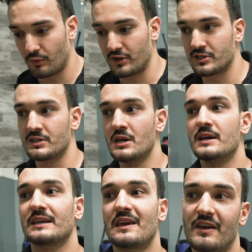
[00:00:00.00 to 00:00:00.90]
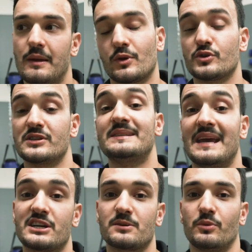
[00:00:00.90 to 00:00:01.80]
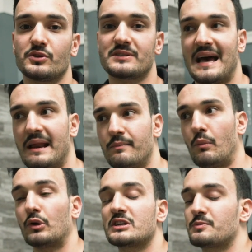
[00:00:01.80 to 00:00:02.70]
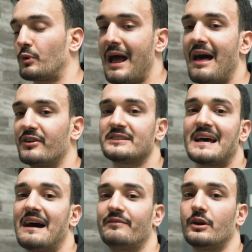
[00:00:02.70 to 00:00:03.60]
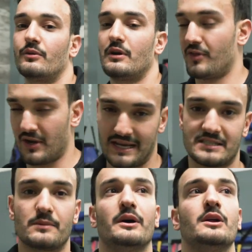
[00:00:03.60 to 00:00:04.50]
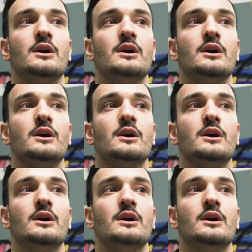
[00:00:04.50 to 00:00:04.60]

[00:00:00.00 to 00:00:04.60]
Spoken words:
was giving him those intangibles that multi-sport athletes have. Nothing against them, but